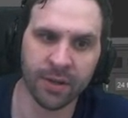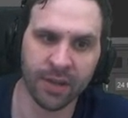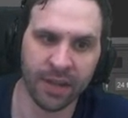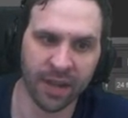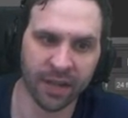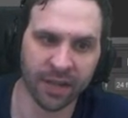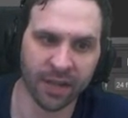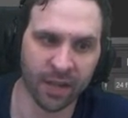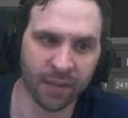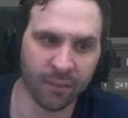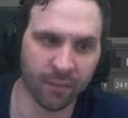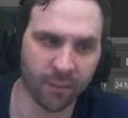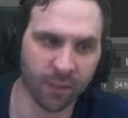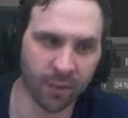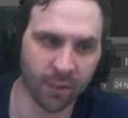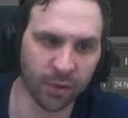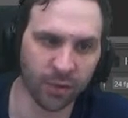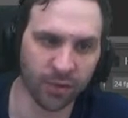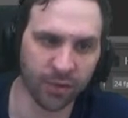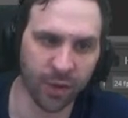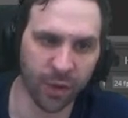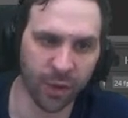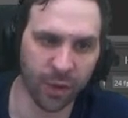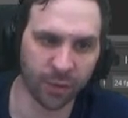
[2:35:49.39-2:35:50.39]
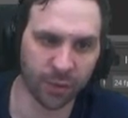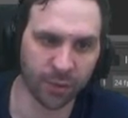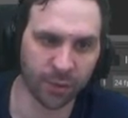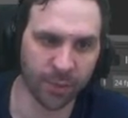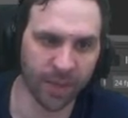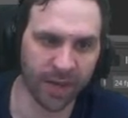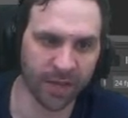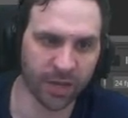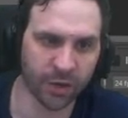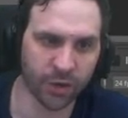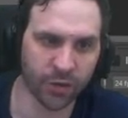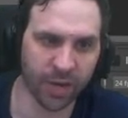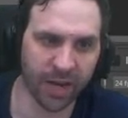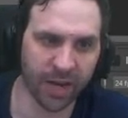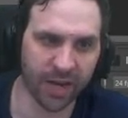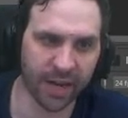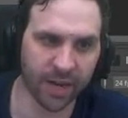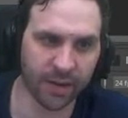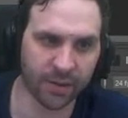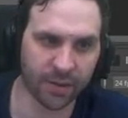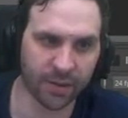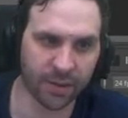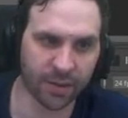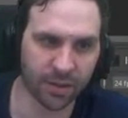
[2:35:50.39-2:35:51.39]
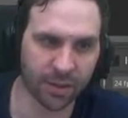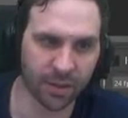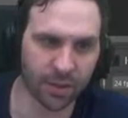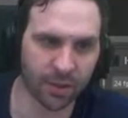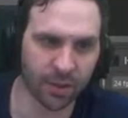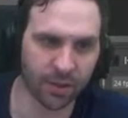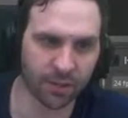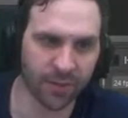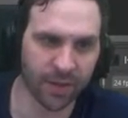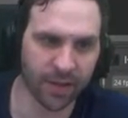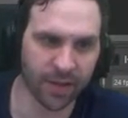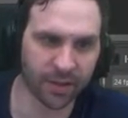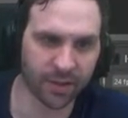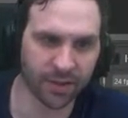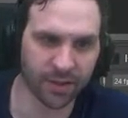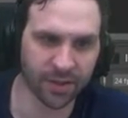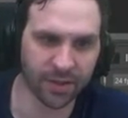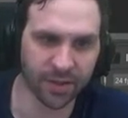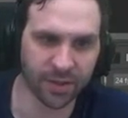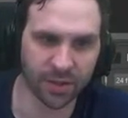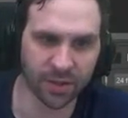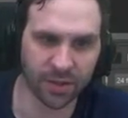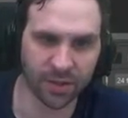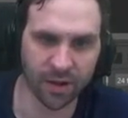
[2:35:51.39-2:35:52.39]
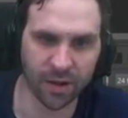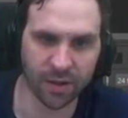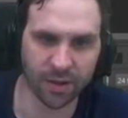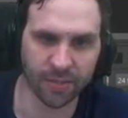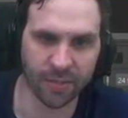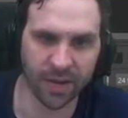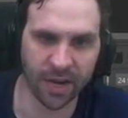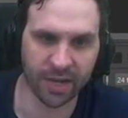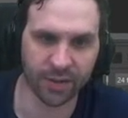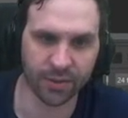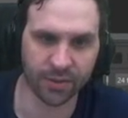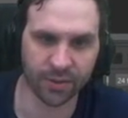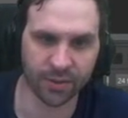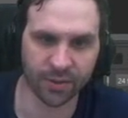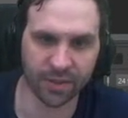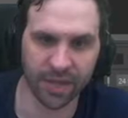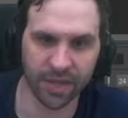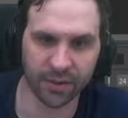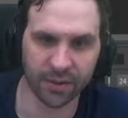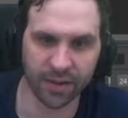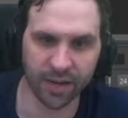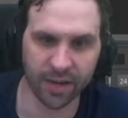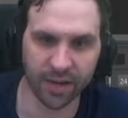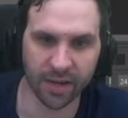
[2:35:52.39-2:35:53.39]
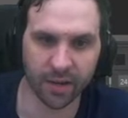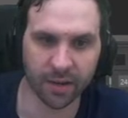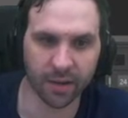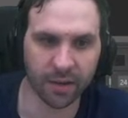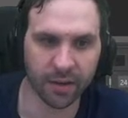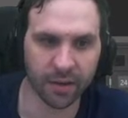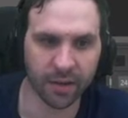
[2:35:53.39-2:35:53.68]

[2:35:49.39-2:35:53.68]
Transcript: and then move the whole space train out to the solar panels and install the modules out there.